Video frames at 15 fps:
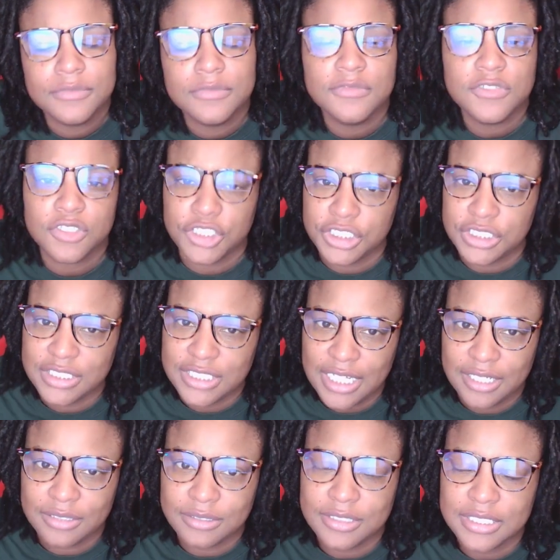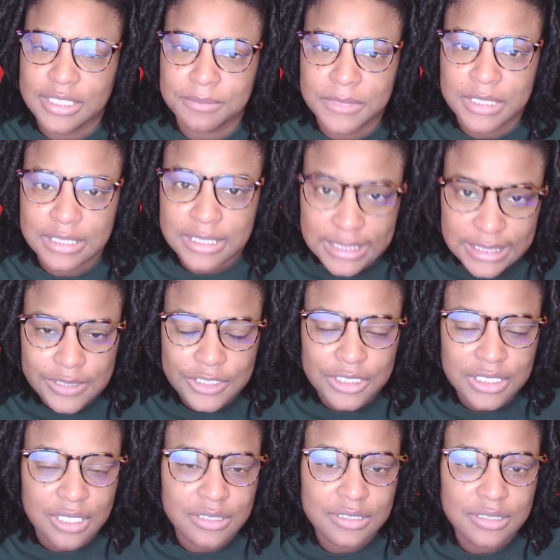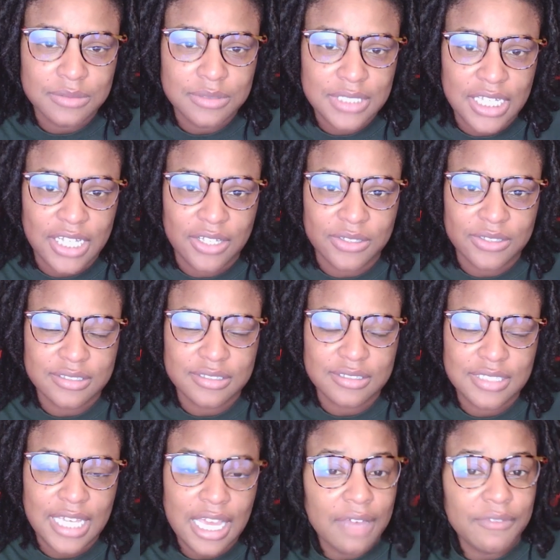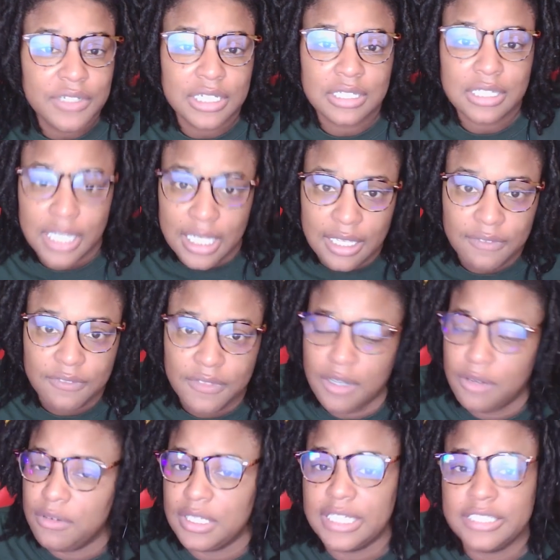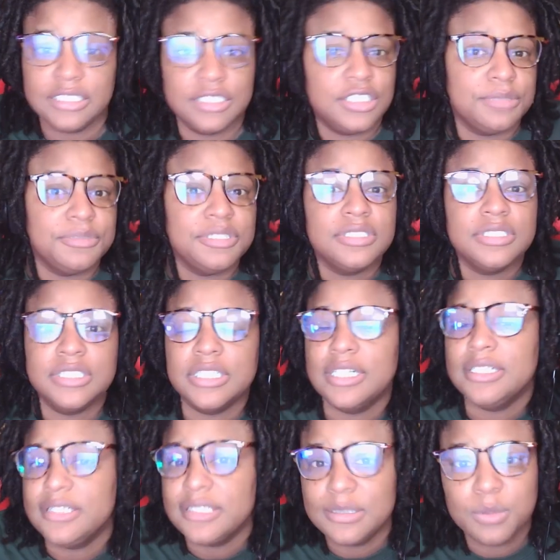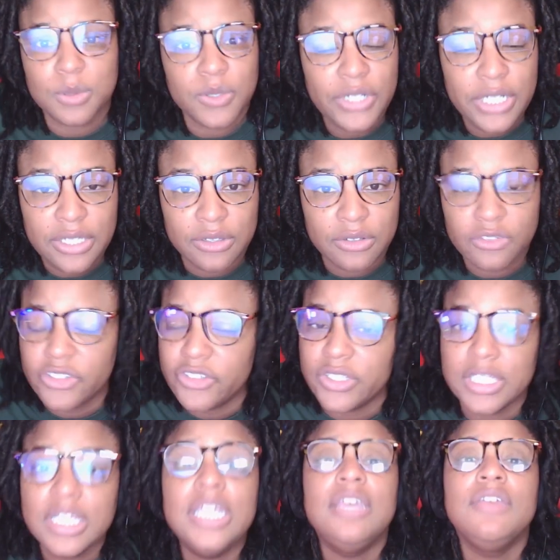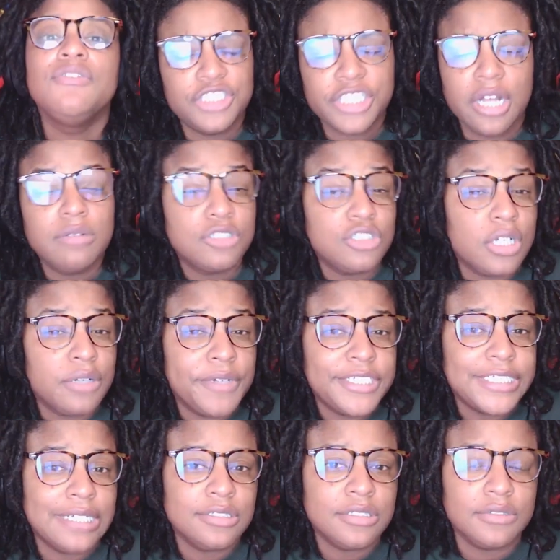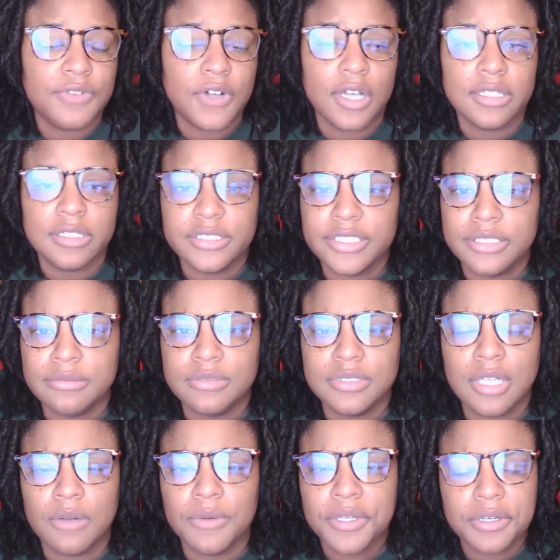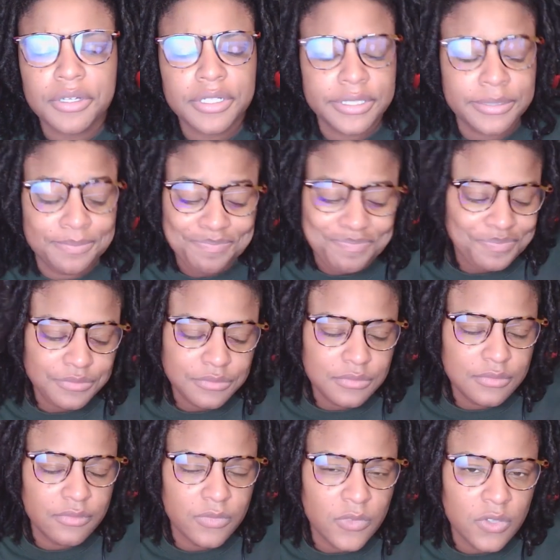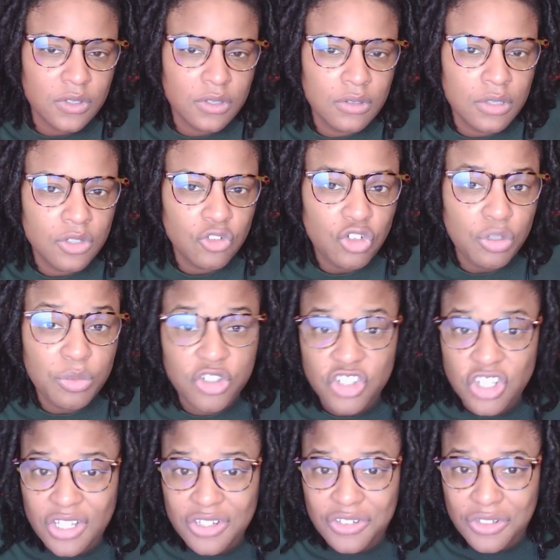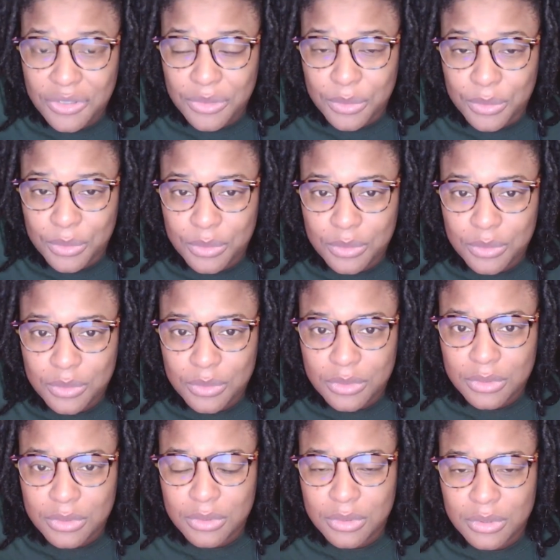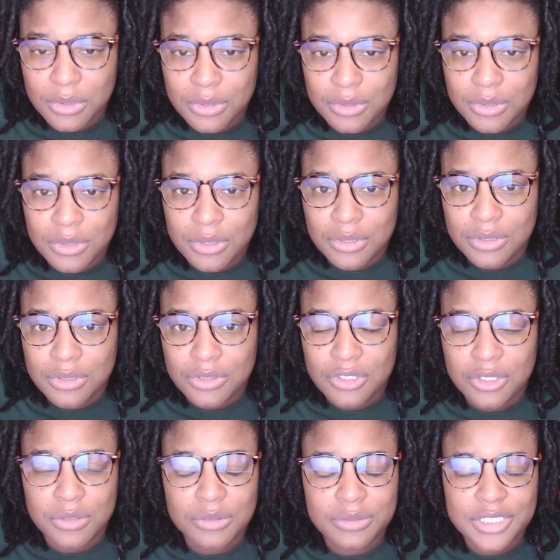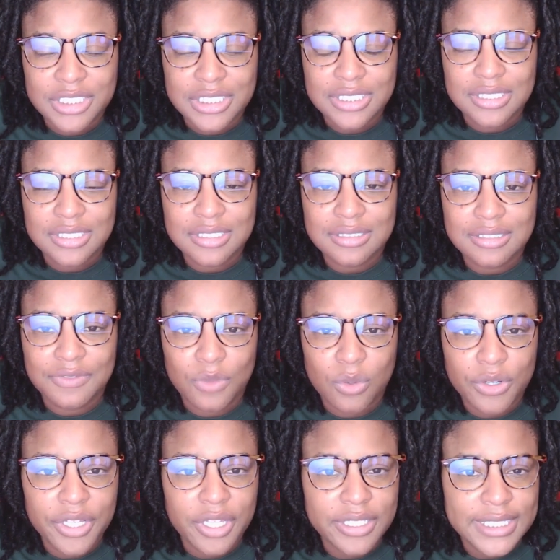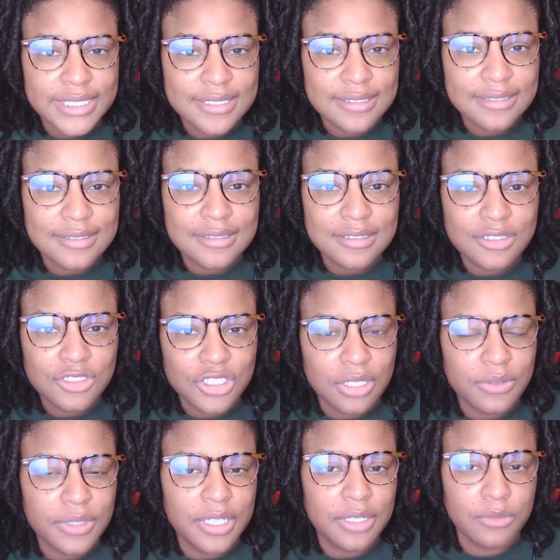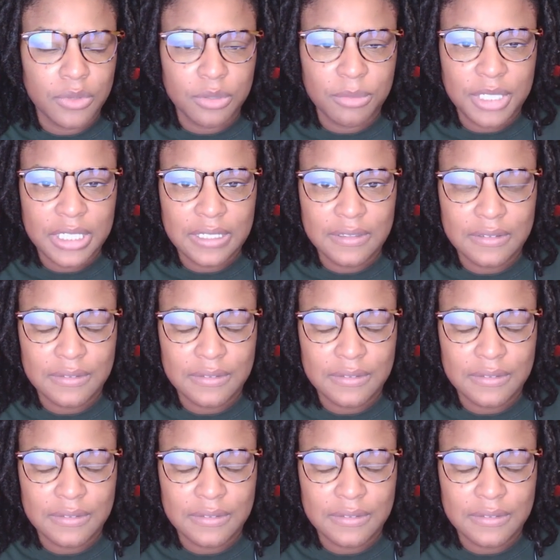So she tells him to leave. She also tells Kevin to leave. Their relationship isn't good at this point either. Just leave. Sherry was trying to reach out to her father to see what was going on. She was shunned too. So it was just the 4 youngest, Jodi and Ruby.